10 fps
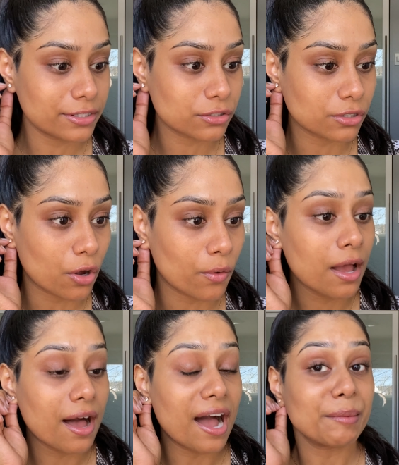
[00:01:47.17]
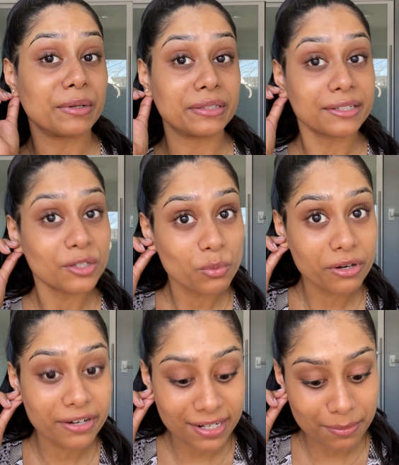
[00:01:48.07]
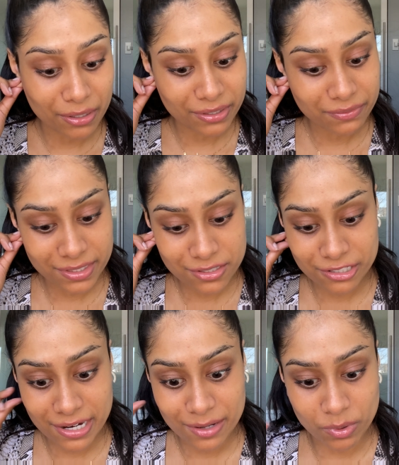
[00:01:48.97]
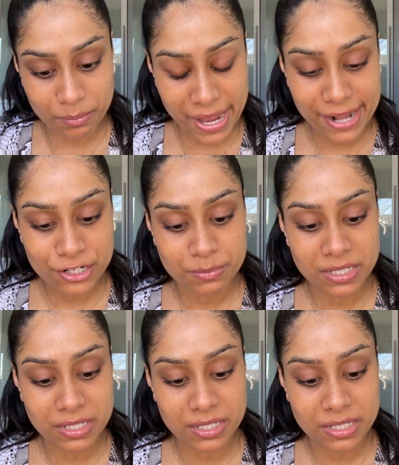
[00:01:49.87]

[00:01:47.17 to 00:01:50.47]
So I'm a little worried about if this shade will match me,